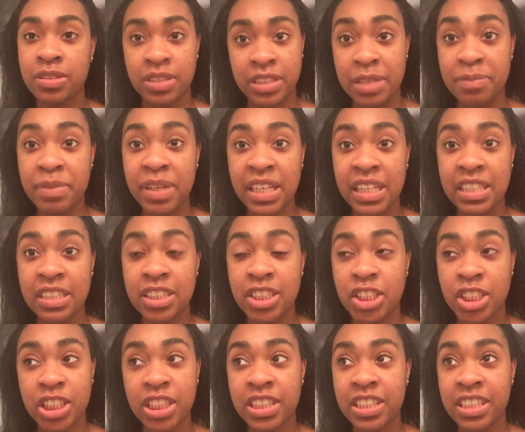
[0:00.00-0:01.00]
to me,
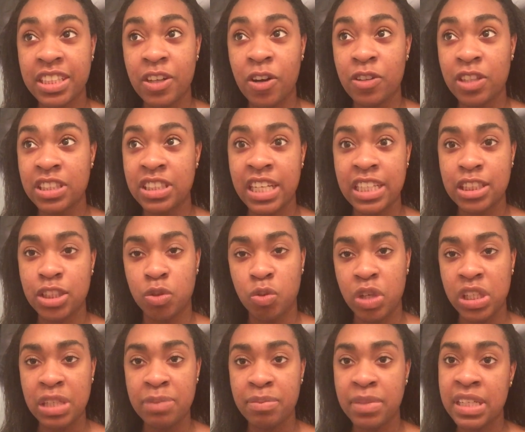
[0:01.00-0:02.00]
she could only take
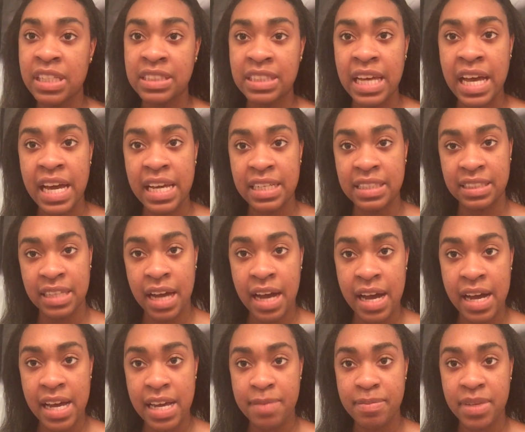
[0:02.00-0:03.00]
20 minutes at a
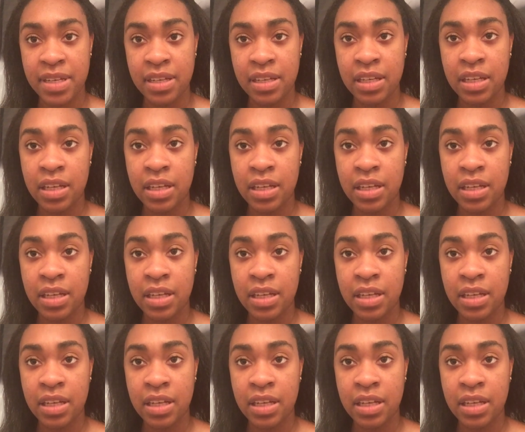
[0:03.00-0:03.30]
time.